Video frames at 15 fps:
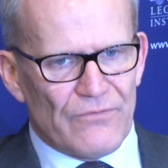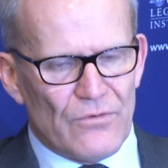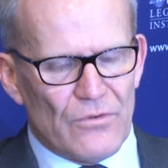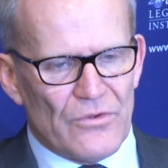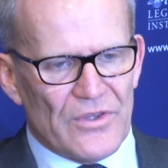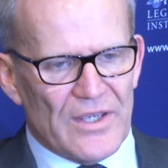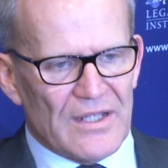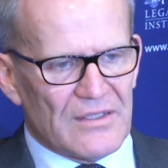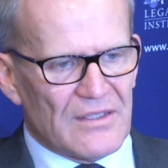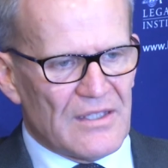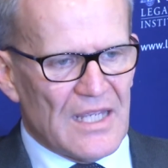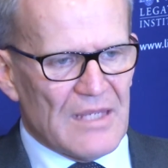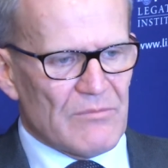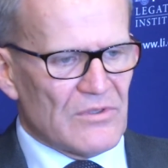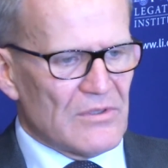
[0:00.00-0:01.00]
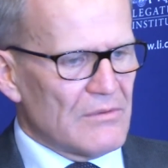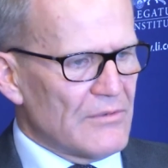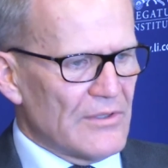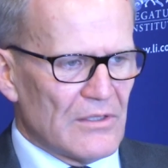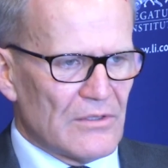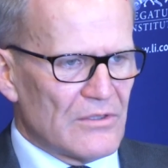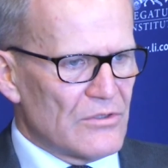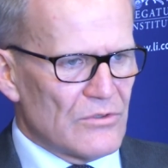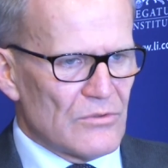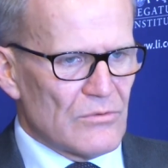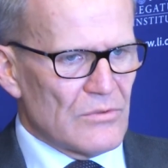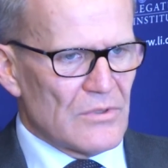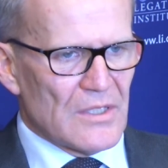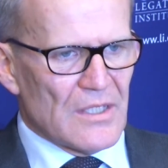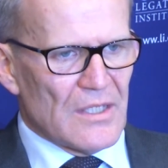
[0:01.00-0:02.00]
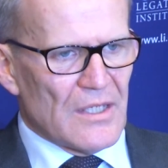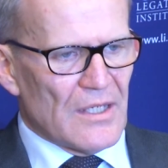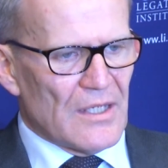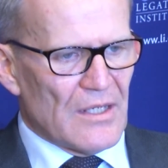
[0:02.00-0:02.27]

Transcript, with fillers: for that came to you